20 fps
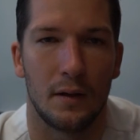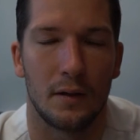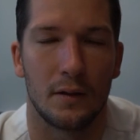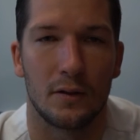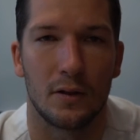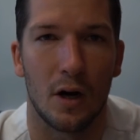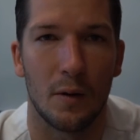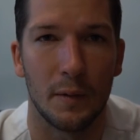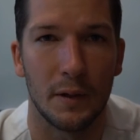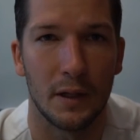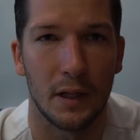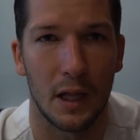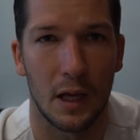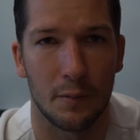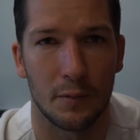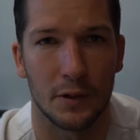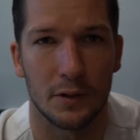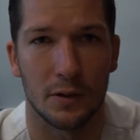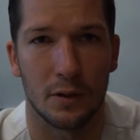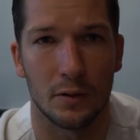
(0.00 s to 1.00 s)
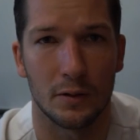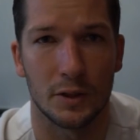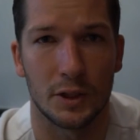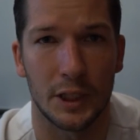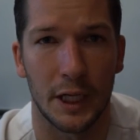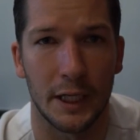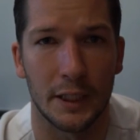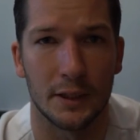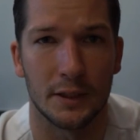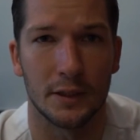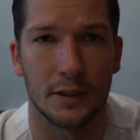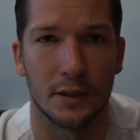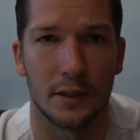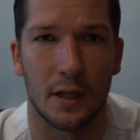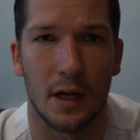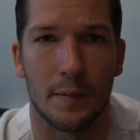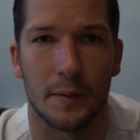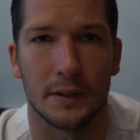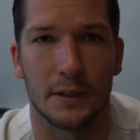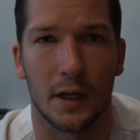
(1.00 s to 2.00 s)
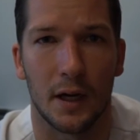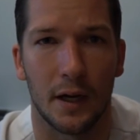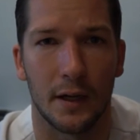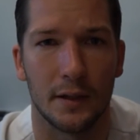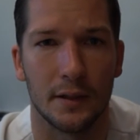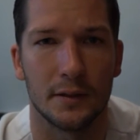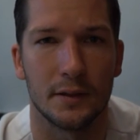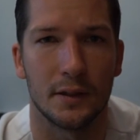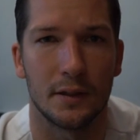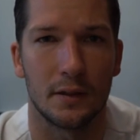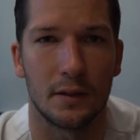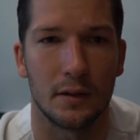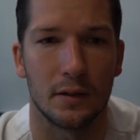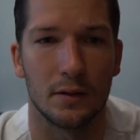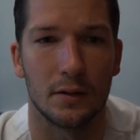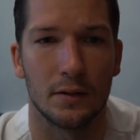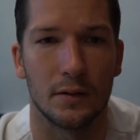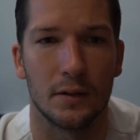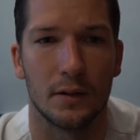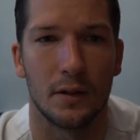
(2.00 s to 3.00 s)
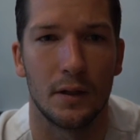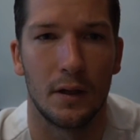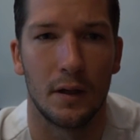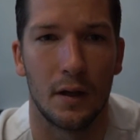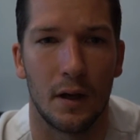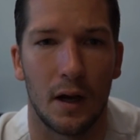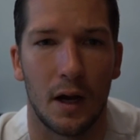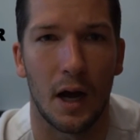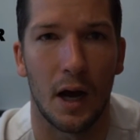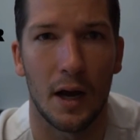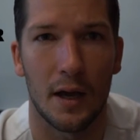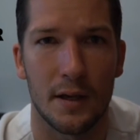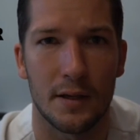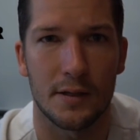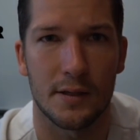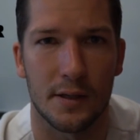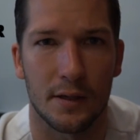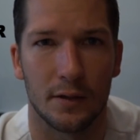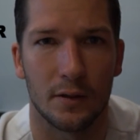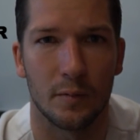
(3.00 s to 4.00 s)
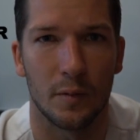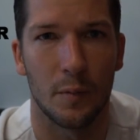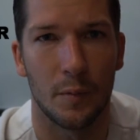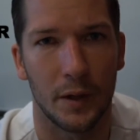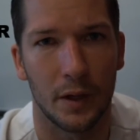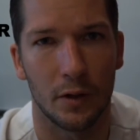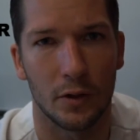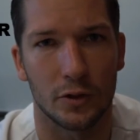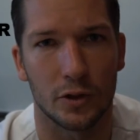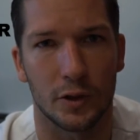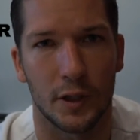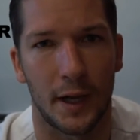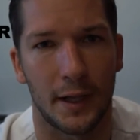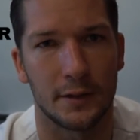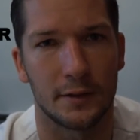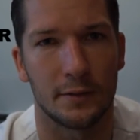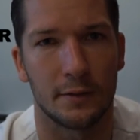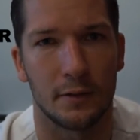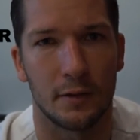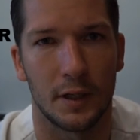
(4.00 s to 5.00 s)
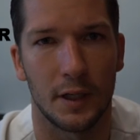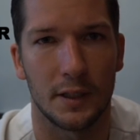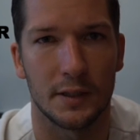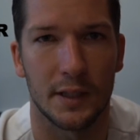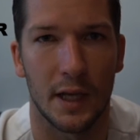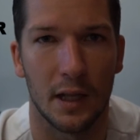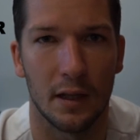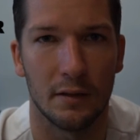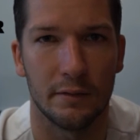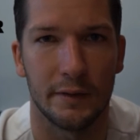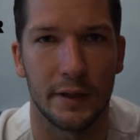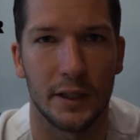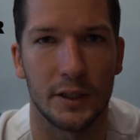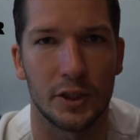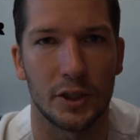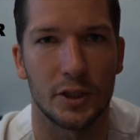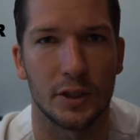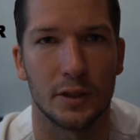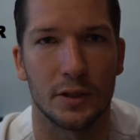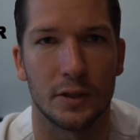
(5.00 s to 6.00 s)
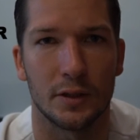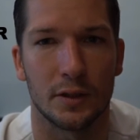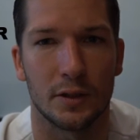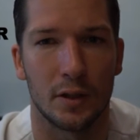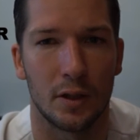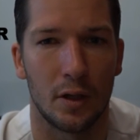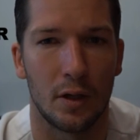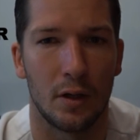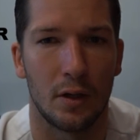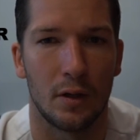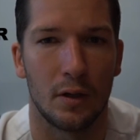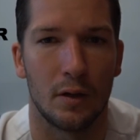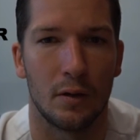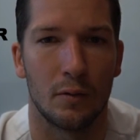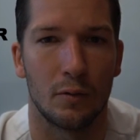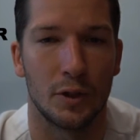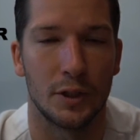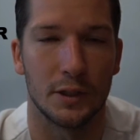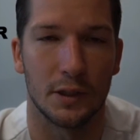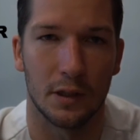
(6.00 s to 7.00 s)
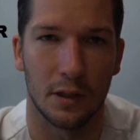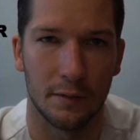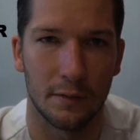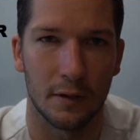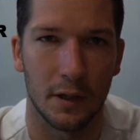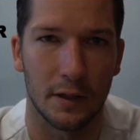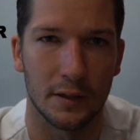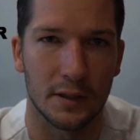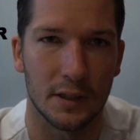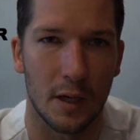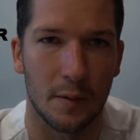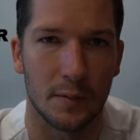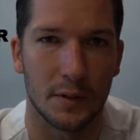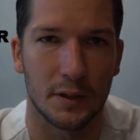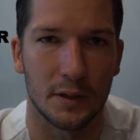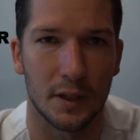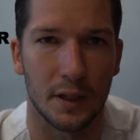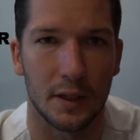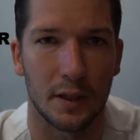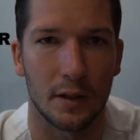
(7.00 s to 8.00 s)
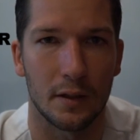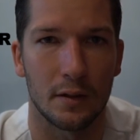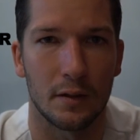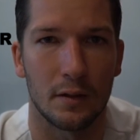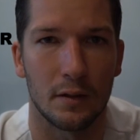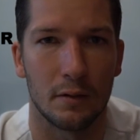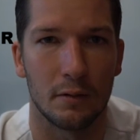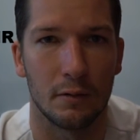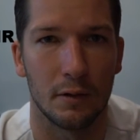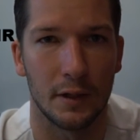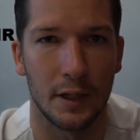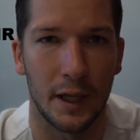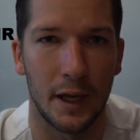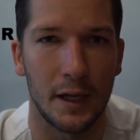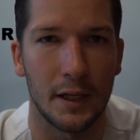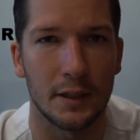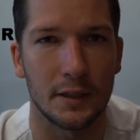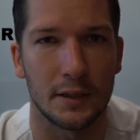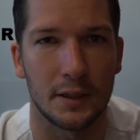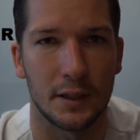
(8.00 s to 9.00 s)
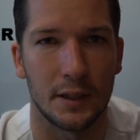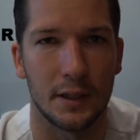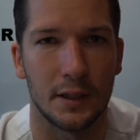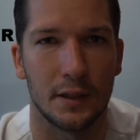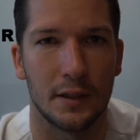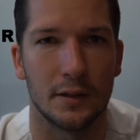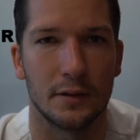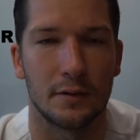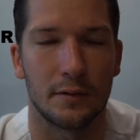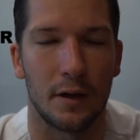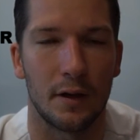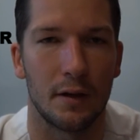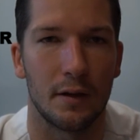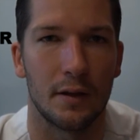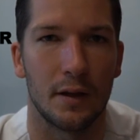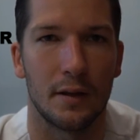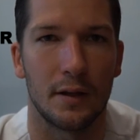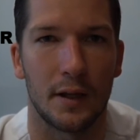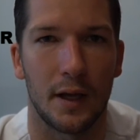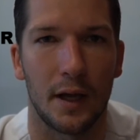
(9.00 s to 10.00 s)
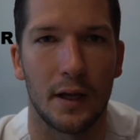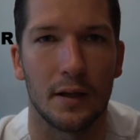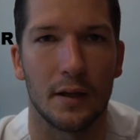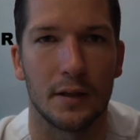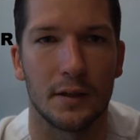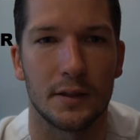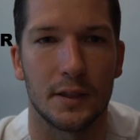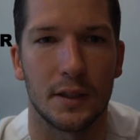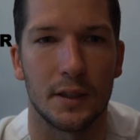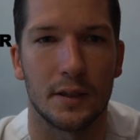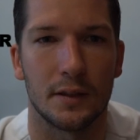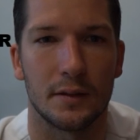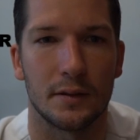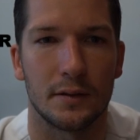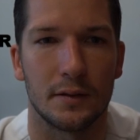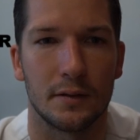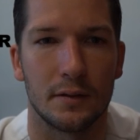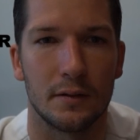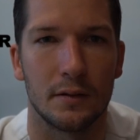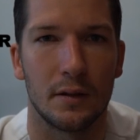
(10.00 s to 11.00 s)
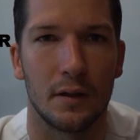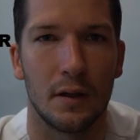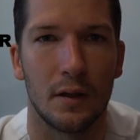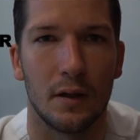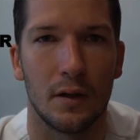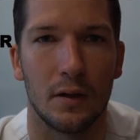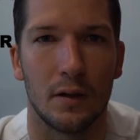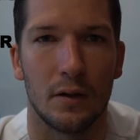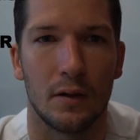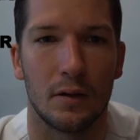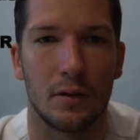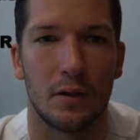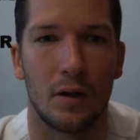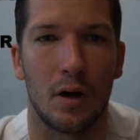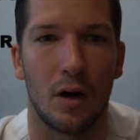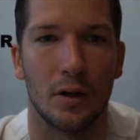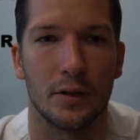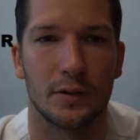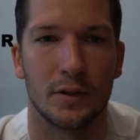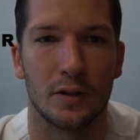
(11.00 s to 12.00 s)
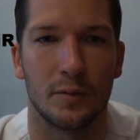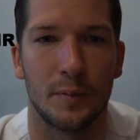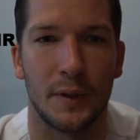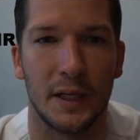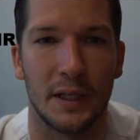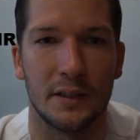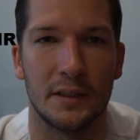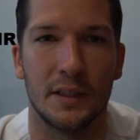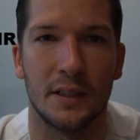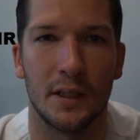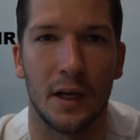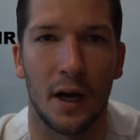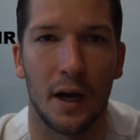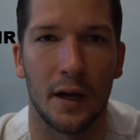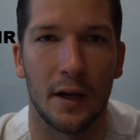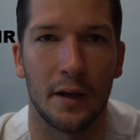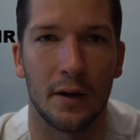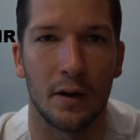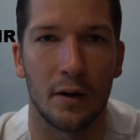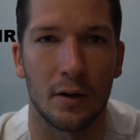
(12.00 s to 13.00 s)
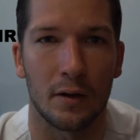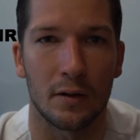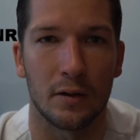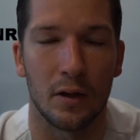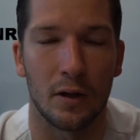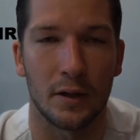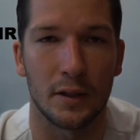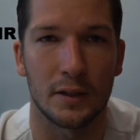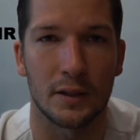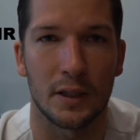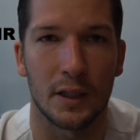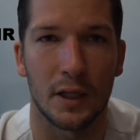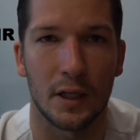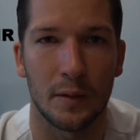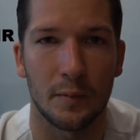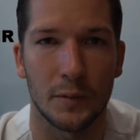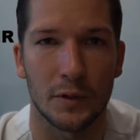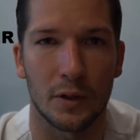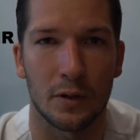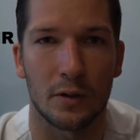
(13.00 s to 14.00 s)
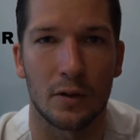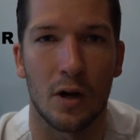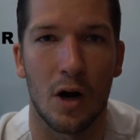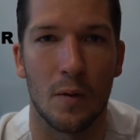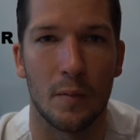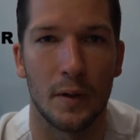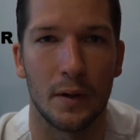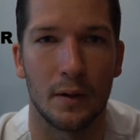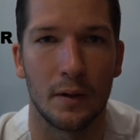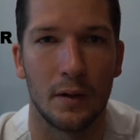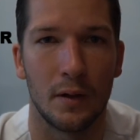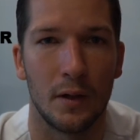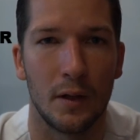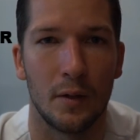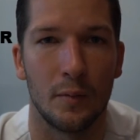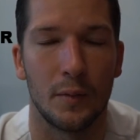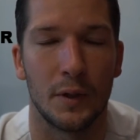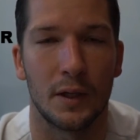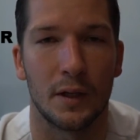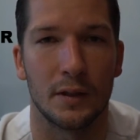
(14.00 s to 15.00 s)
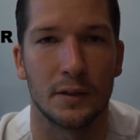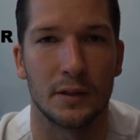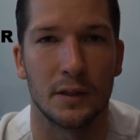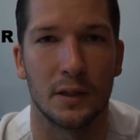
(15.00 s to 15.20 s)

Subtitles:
Common lab result changes in hepatitis include high serum aminotransferase elevations, which is a liver enzyme study, where the AST is greater than the ALT. Altered PT-INR clotting times are common because the